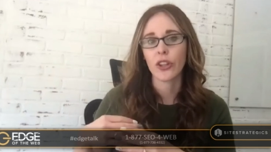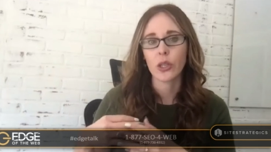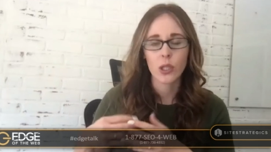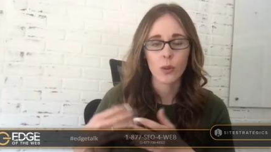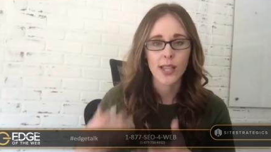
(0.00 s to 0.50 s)
what the
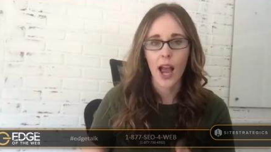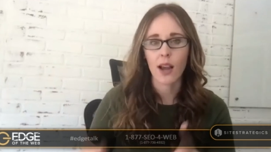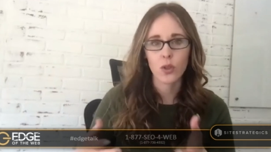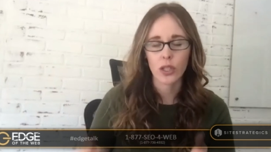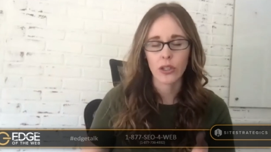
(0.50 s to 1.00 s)
user was
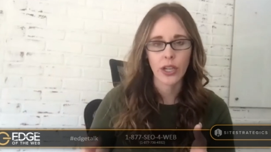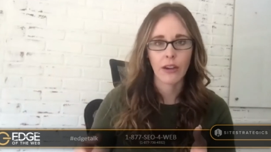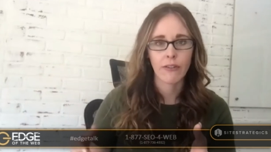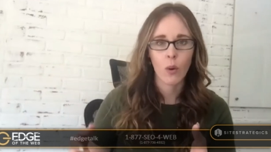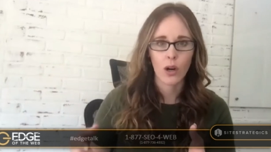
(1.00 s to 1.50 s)
actually
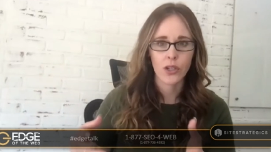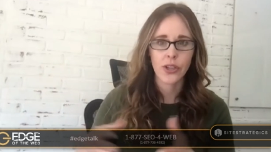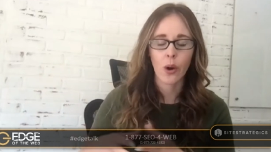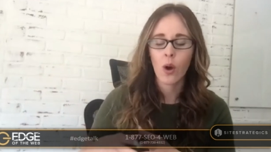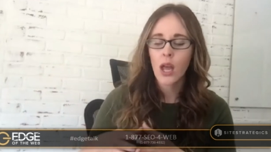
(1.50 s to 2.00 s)
looking for.
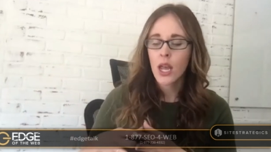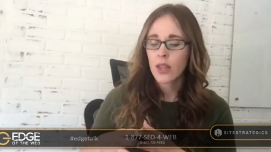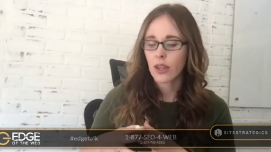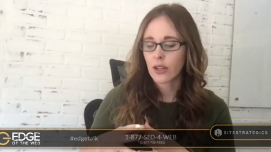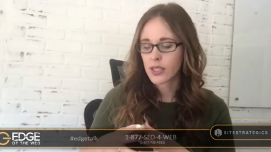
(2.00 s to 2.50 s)
So
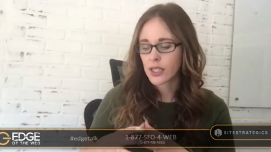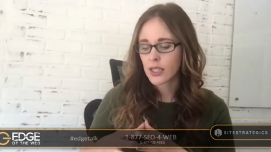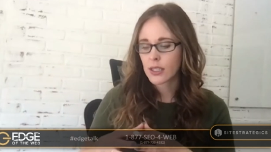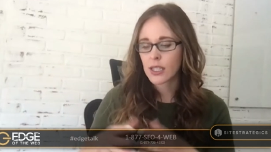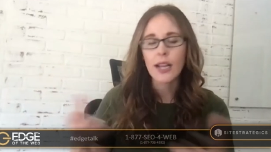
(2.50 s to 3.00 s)
there's
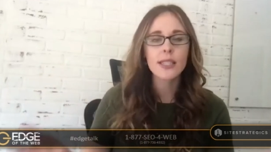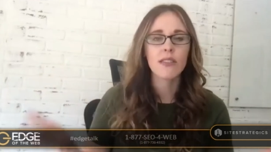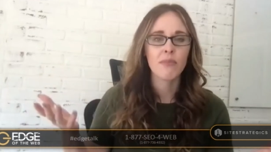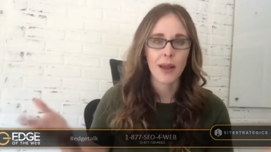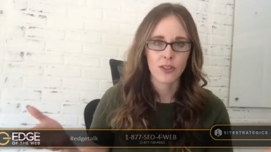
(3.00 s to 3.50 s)
there's tons
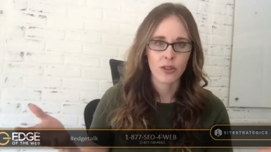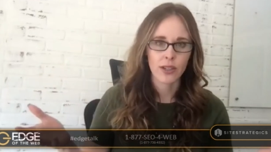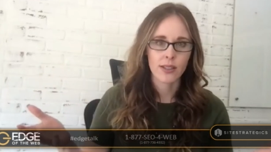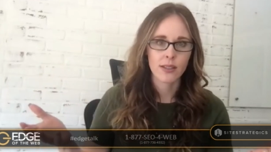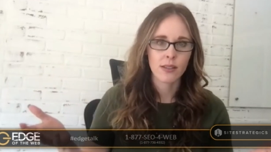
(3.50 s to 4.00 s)
of
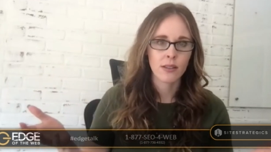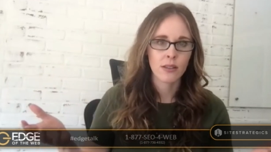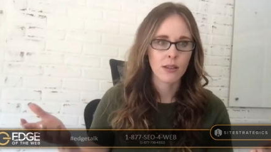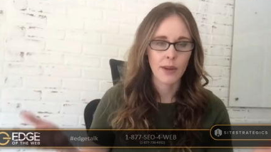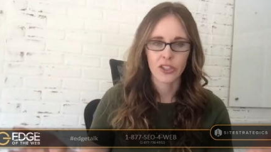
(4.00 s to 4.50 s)
metrics
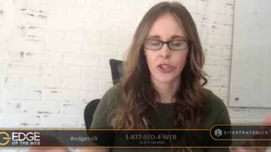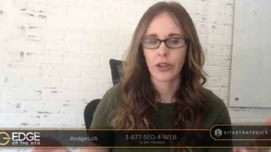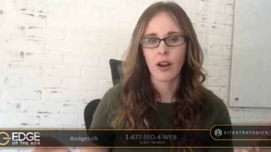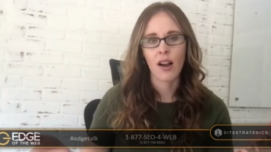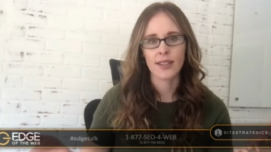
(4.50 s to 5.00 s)
to measure
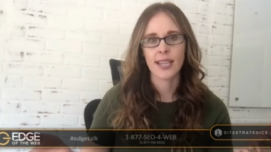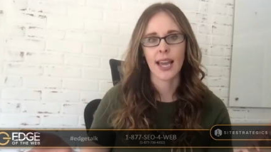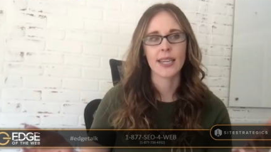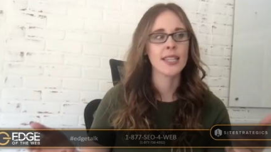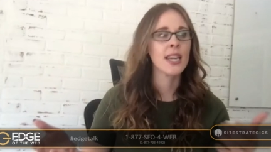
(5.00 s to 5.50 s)
your
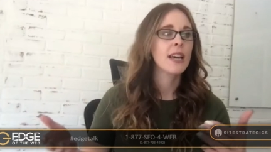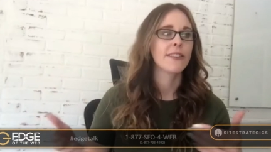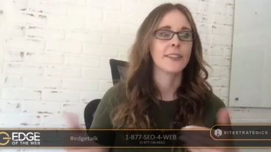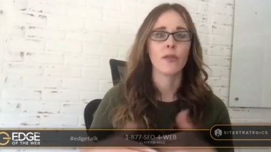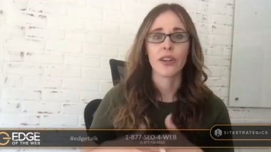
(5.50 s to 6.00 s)
content.
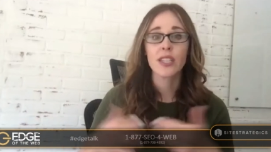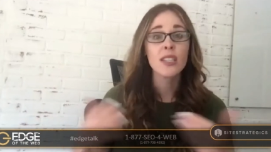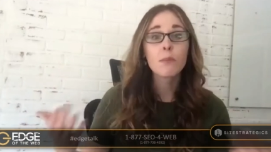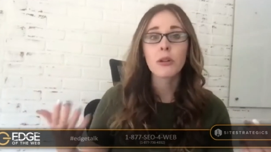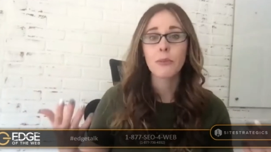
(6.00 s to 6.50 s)
There's very
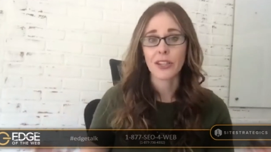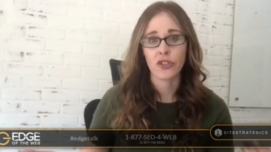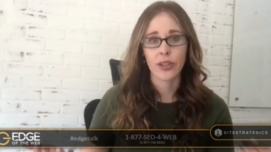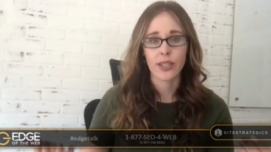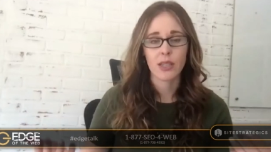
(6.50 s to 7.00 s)
simple
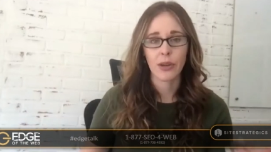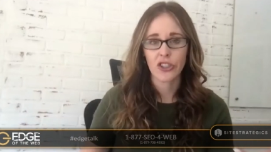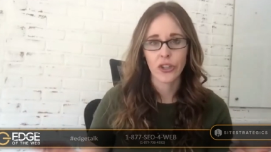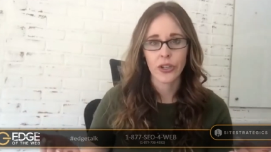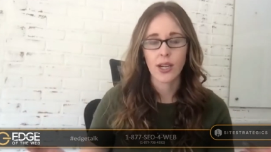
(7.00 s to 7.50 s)
metrics to
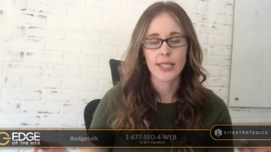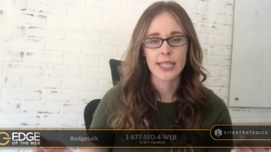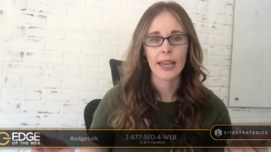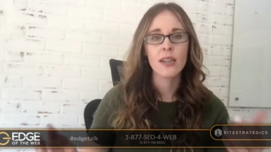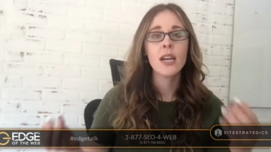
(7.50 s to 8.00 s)
measure your
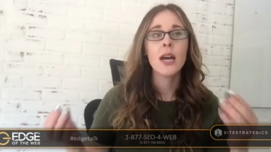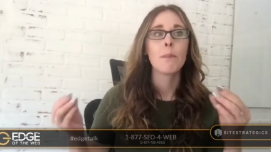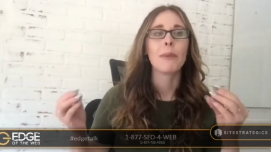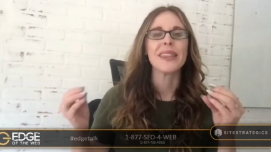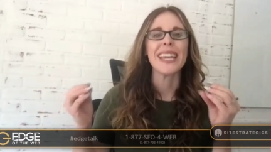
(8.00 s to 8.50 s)
content,
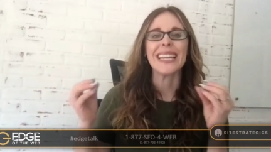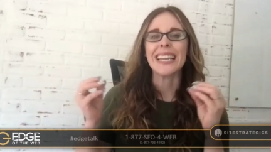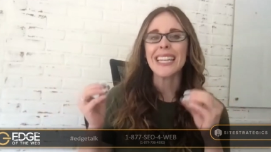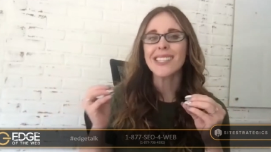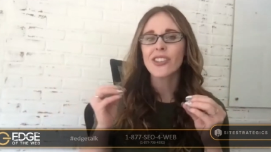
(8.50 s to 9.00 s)
but they
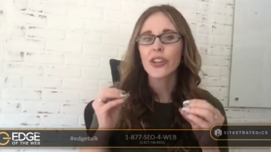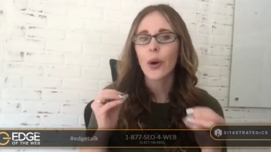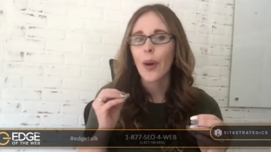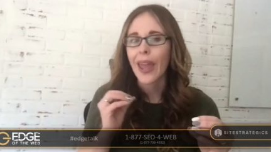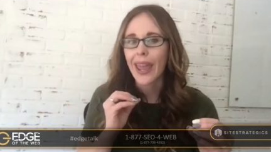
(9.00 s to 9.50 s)
need to
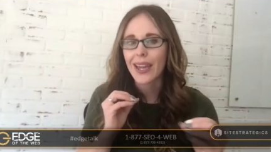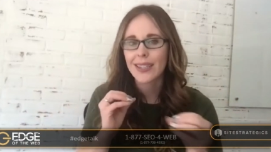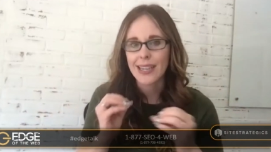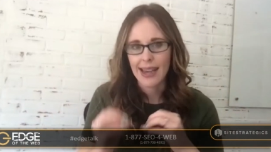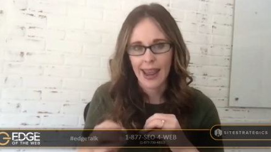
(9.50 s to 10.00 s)
go
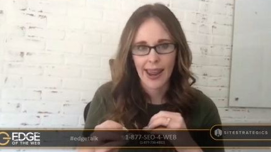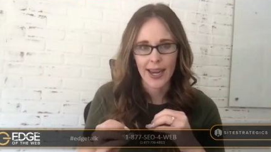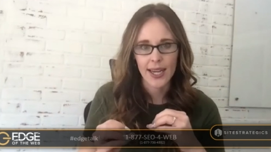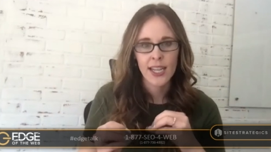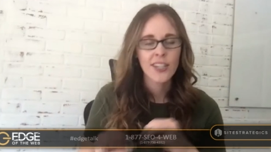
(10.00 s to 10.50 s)
hand in
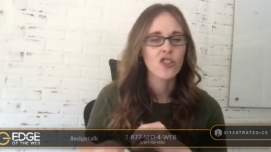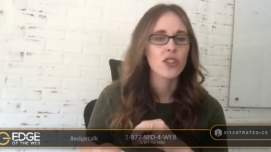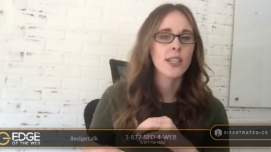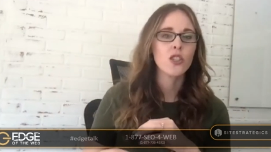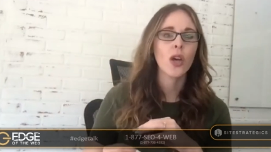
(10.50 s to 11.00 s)
hand.
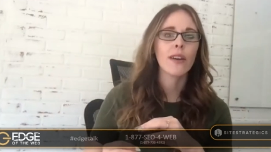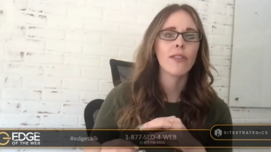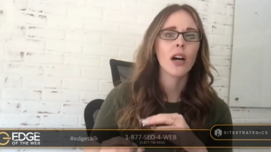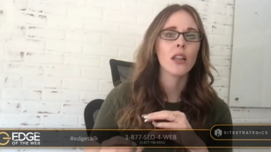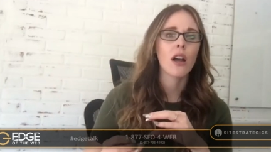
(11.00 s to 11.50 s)
Just because you
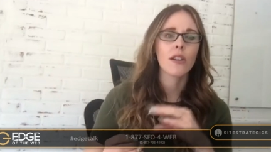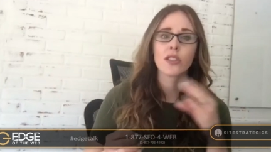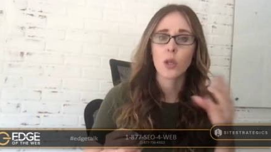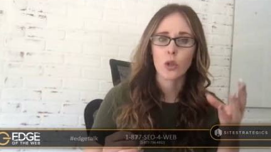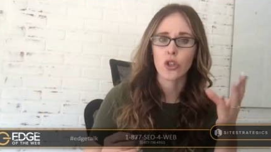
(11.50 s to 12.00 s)
have a lot of
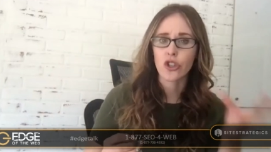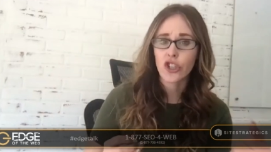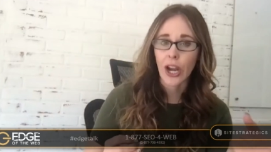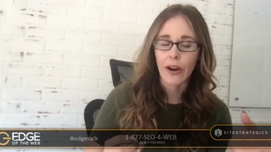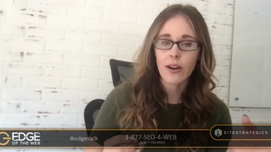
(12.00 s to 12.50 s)
social
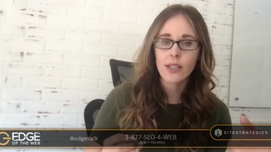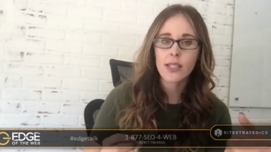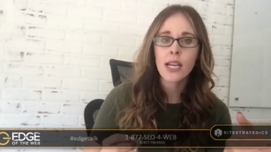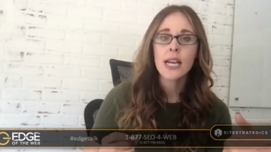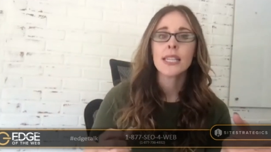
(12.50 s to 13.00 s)

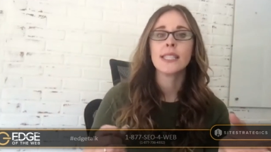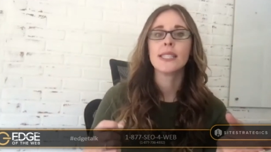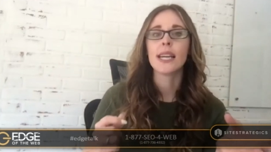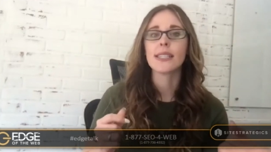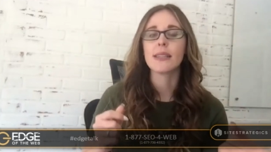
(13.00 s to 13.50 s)
shares mm-hmm.
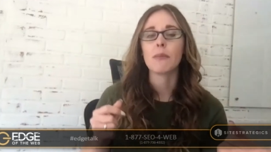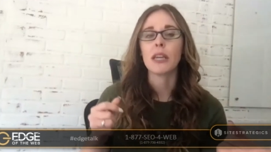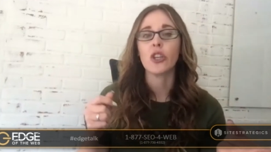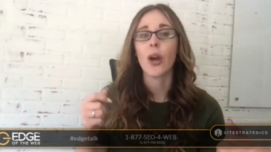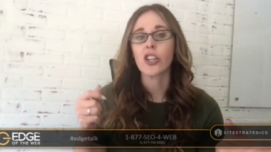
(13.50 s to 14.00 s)
doesn't
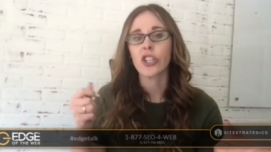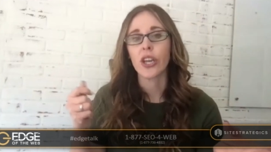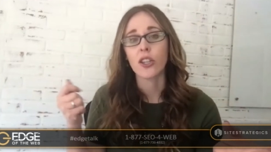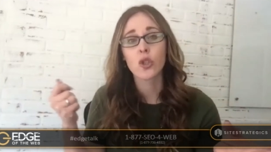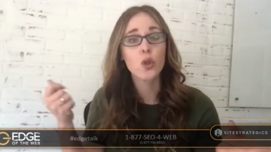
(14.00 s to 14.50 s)
mean you actually
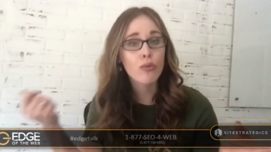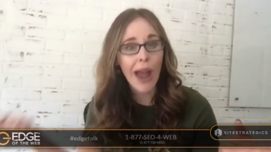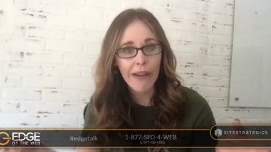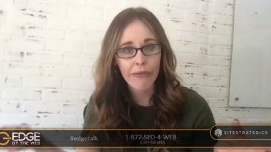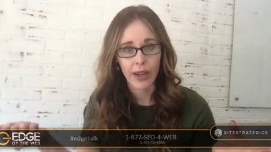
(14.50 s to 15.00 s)
got
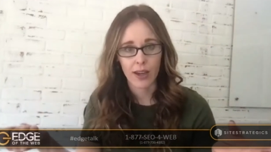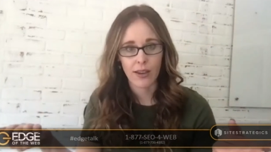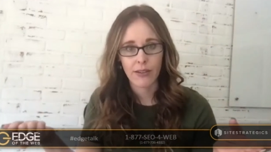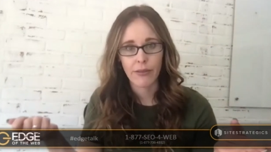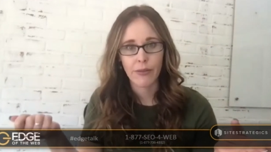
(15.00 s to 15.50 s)

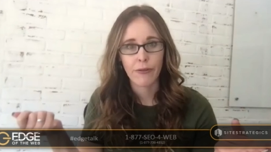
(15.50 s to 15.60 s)
traffic